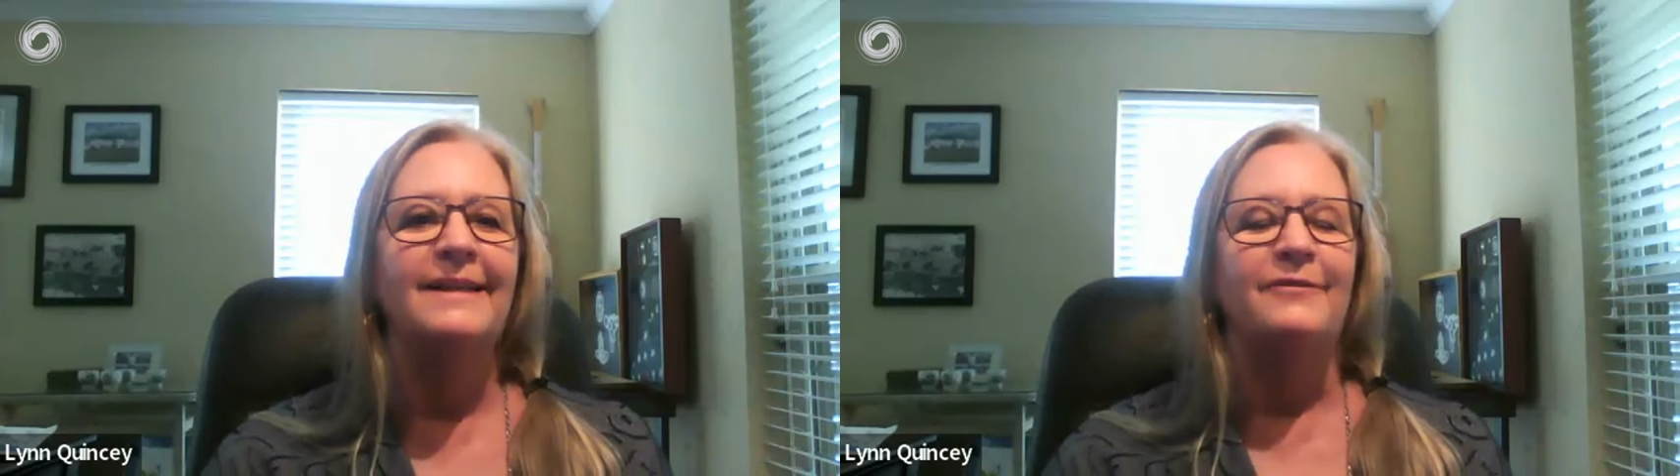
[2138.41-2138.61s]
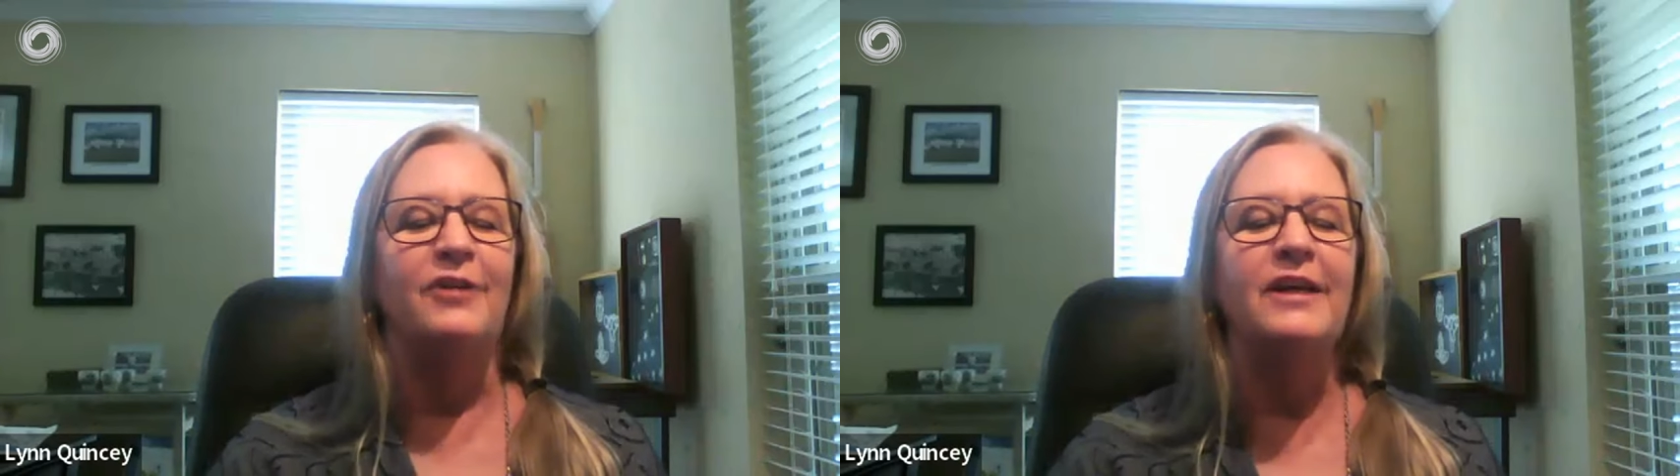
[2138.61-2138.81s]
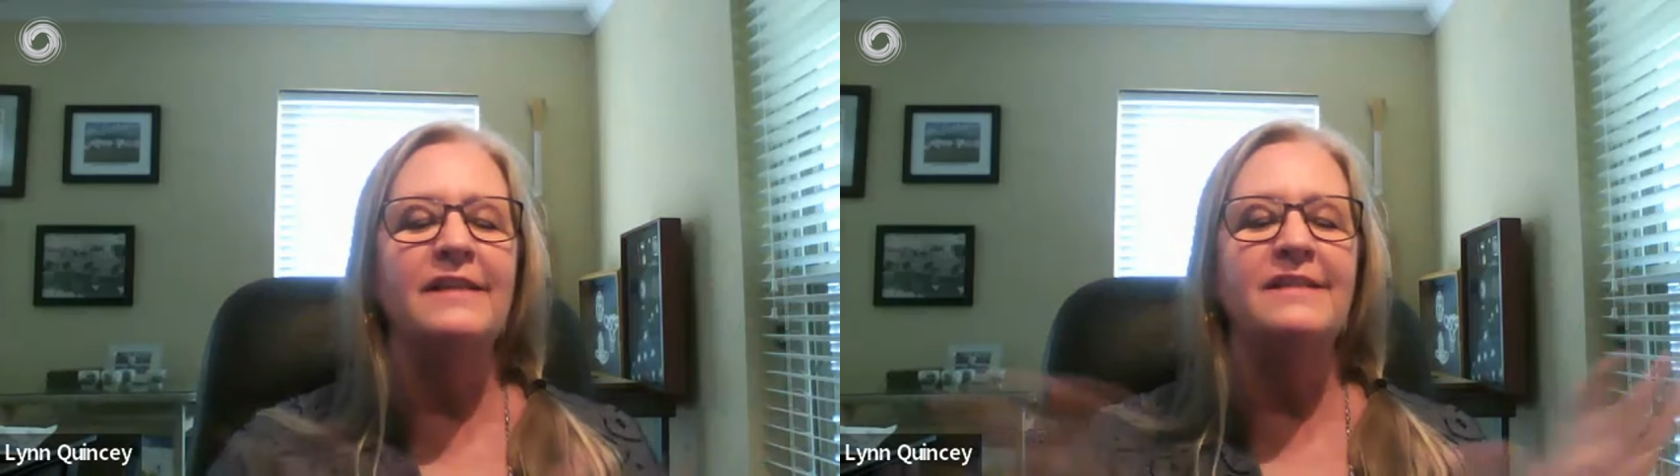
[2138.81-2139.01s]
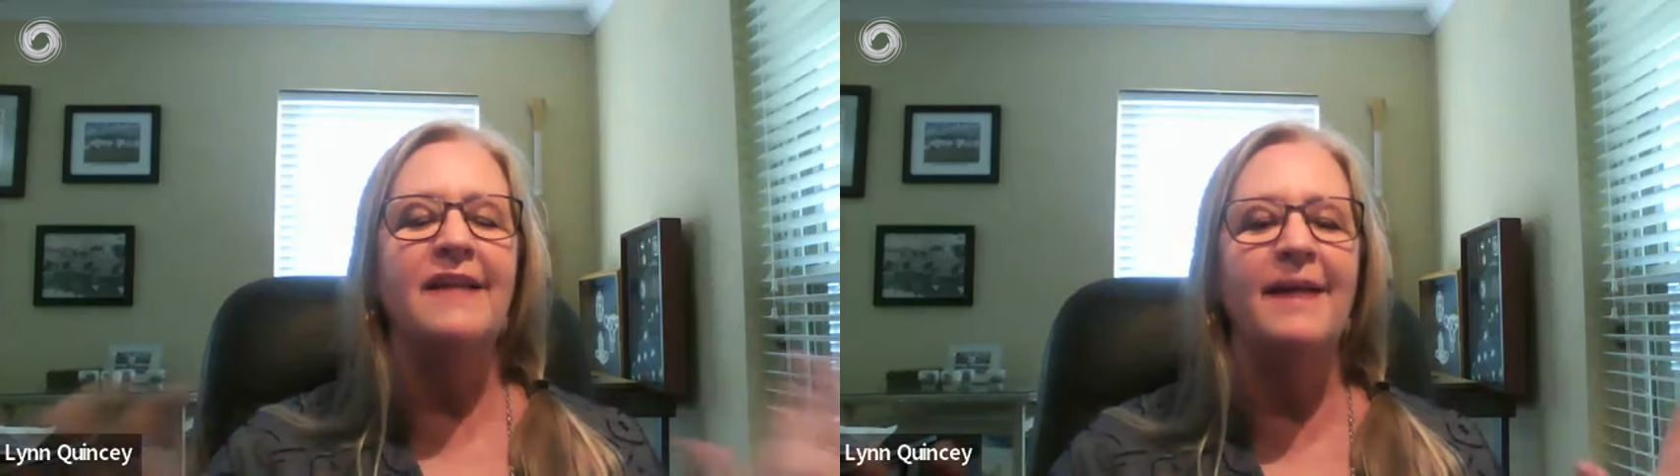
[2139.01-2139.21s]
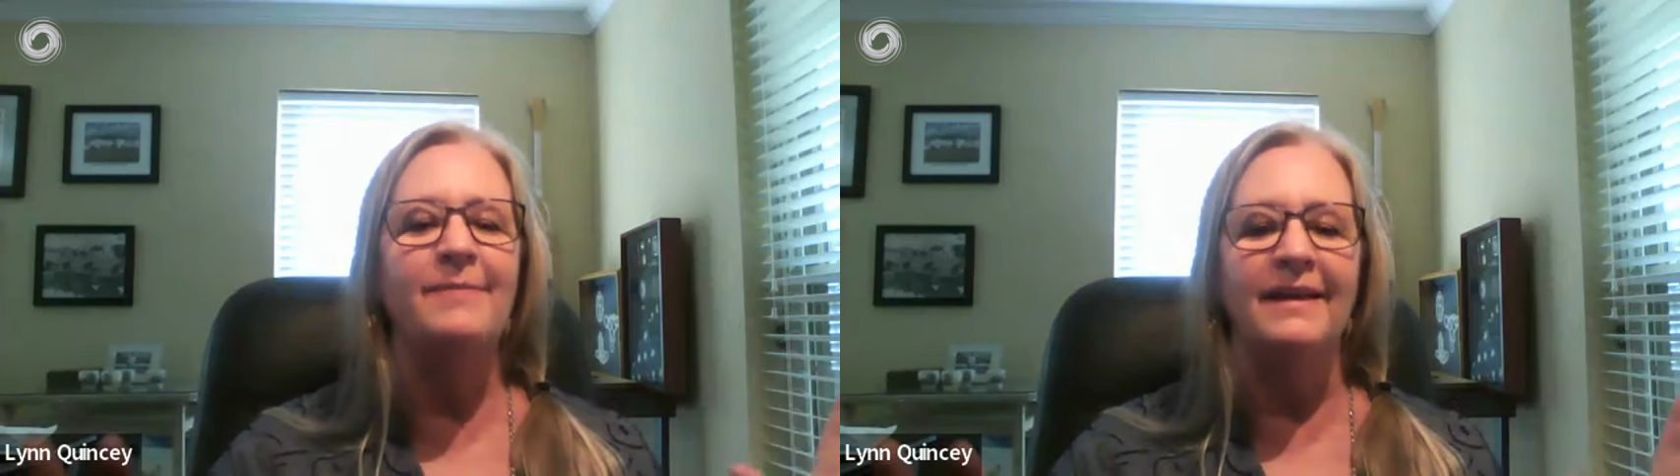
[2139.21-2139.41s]
his
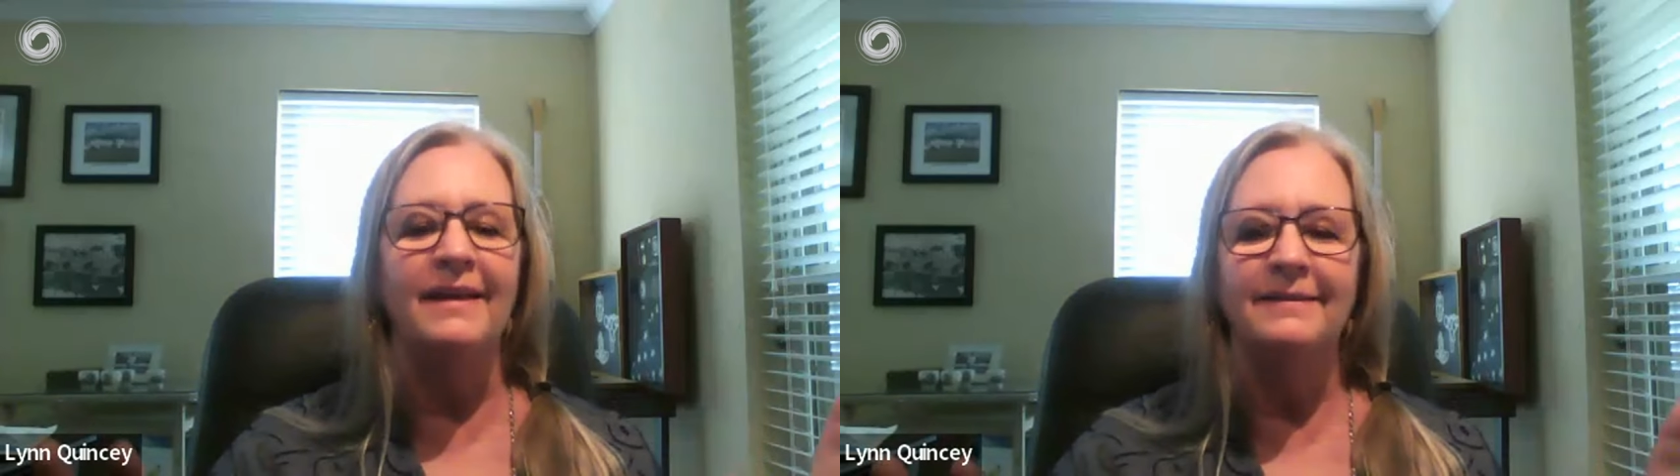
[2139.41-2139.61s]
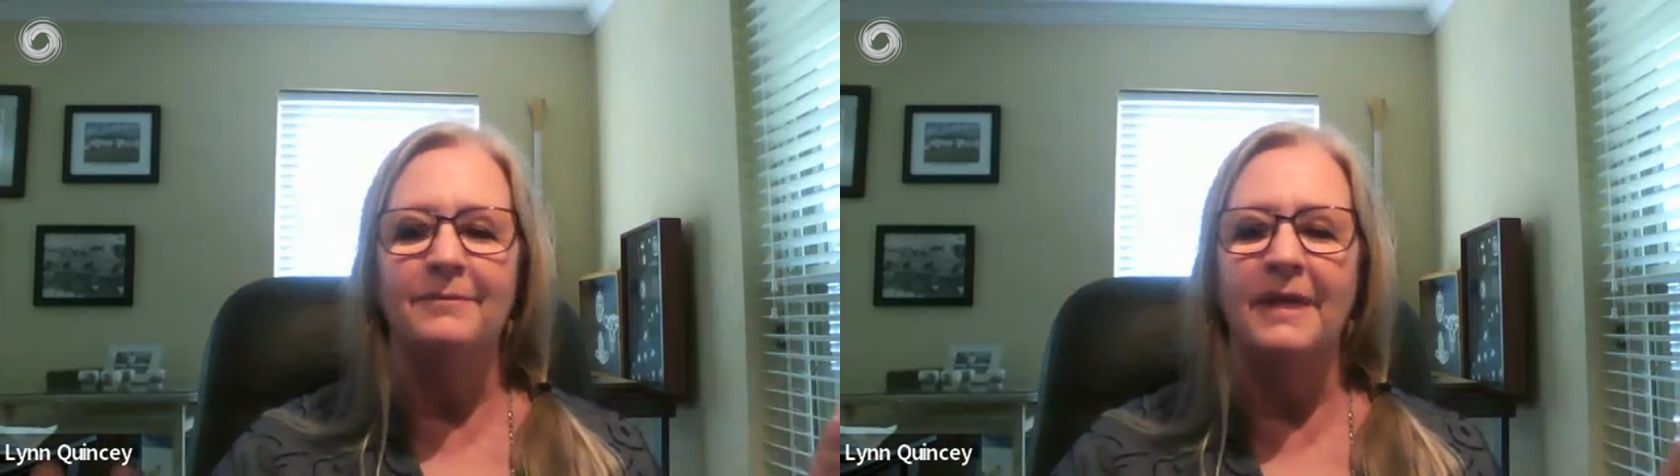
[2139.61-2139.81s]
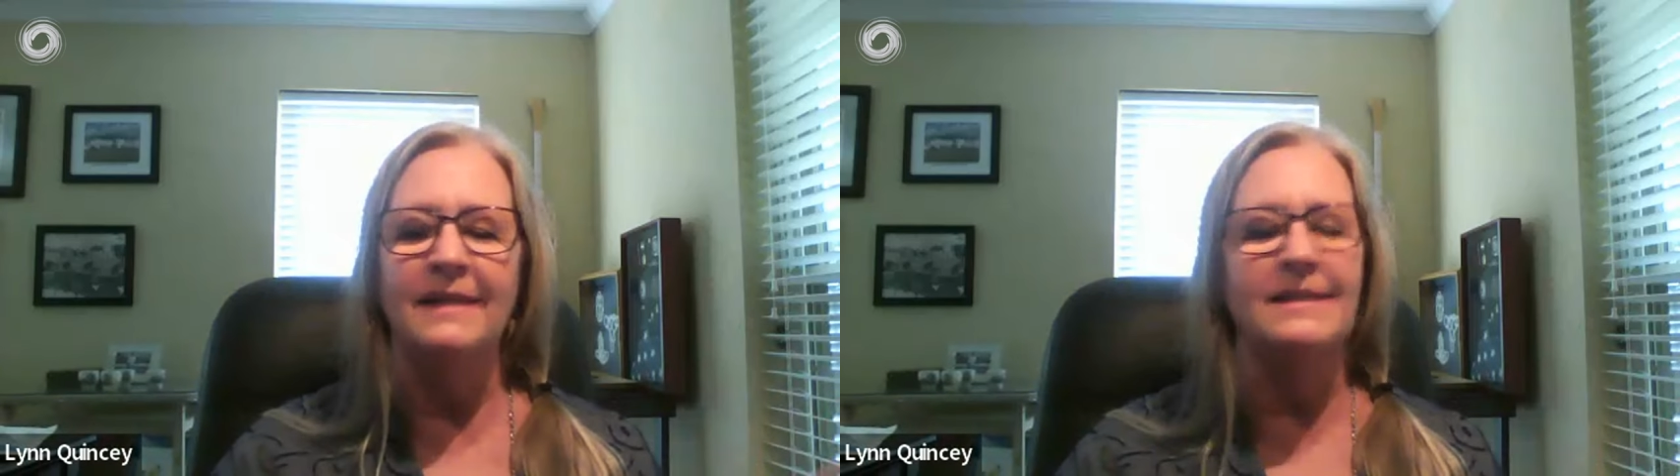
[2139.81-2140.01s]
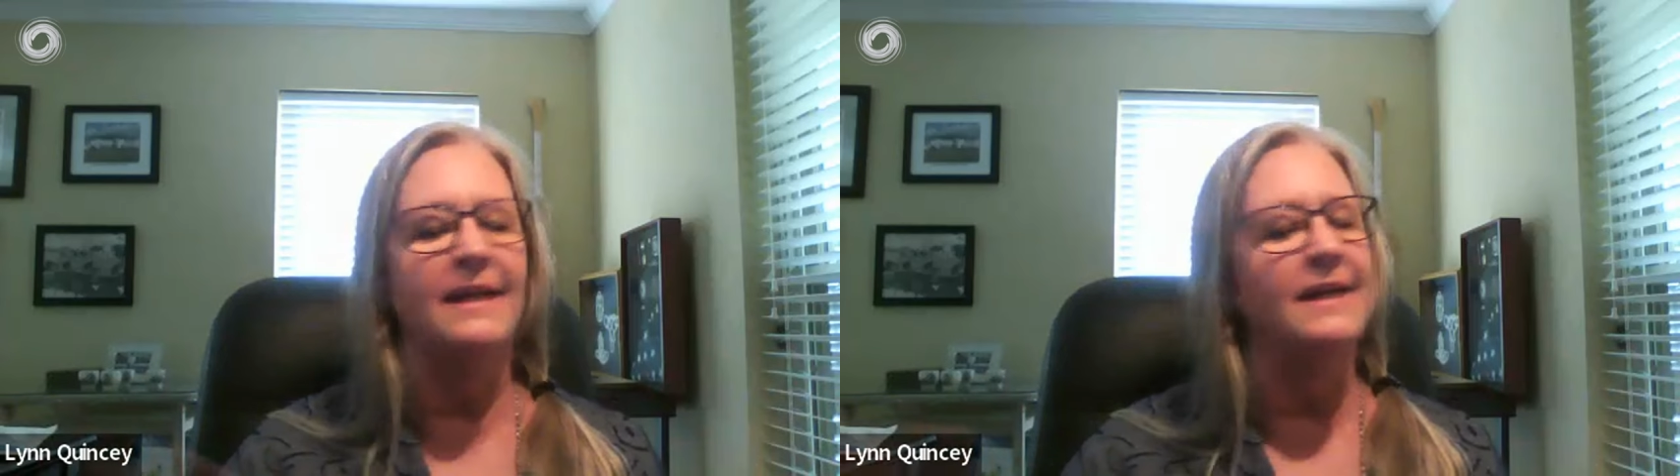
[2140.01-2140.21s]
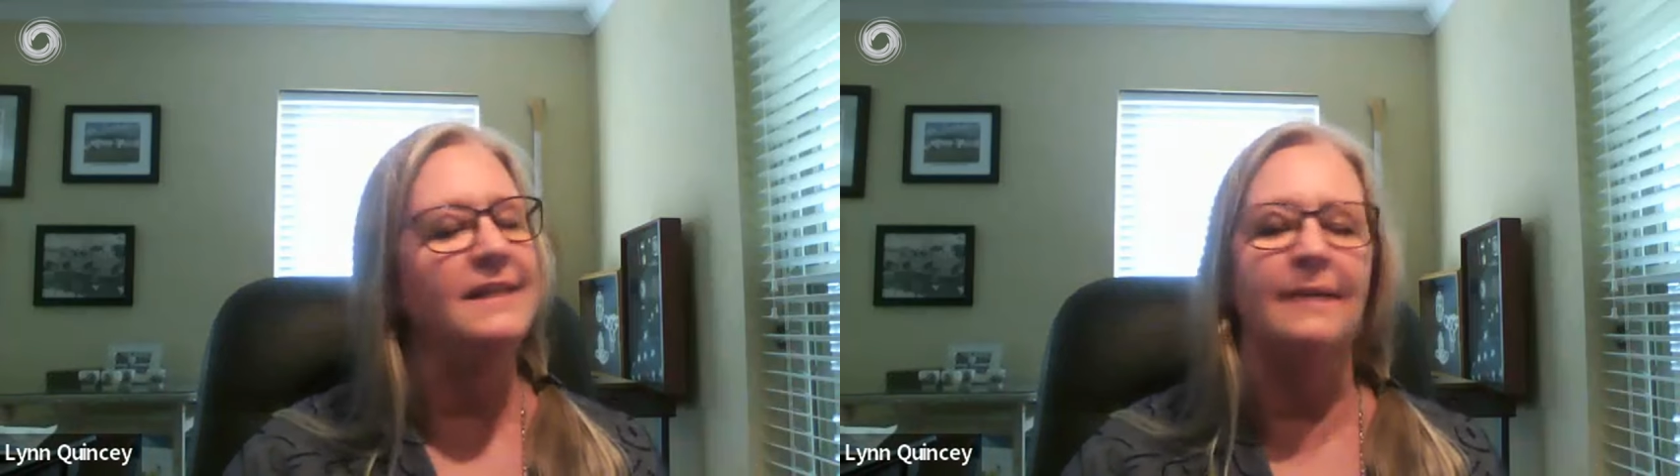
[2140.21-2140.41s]
timing, because like
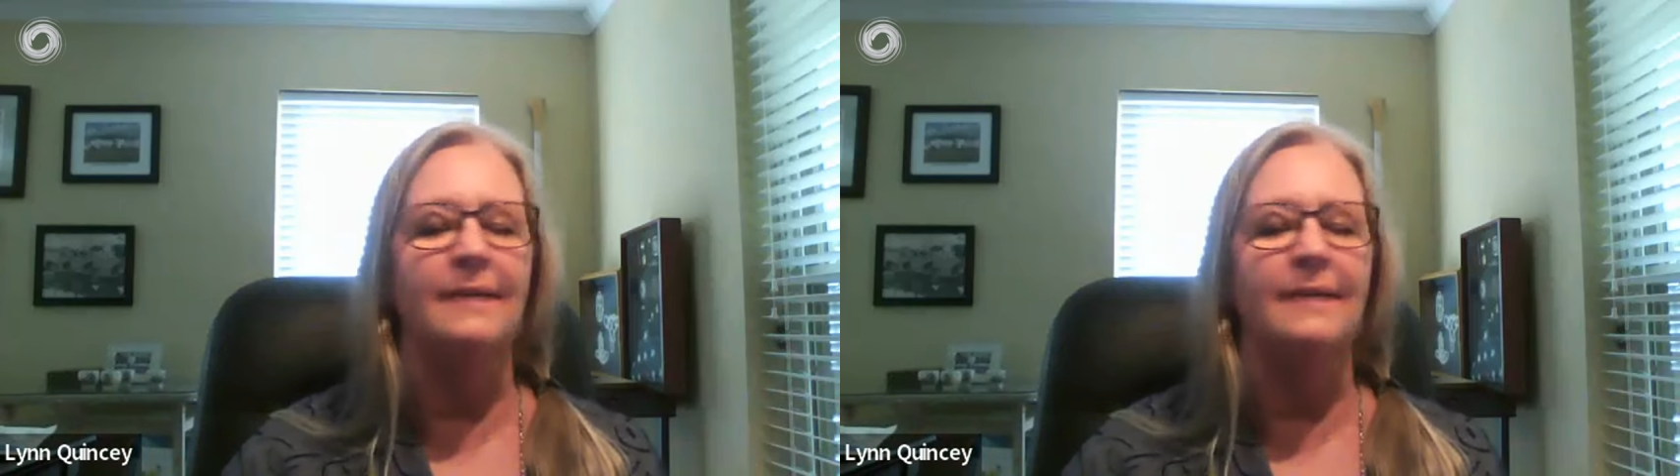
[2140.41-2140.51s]
I said,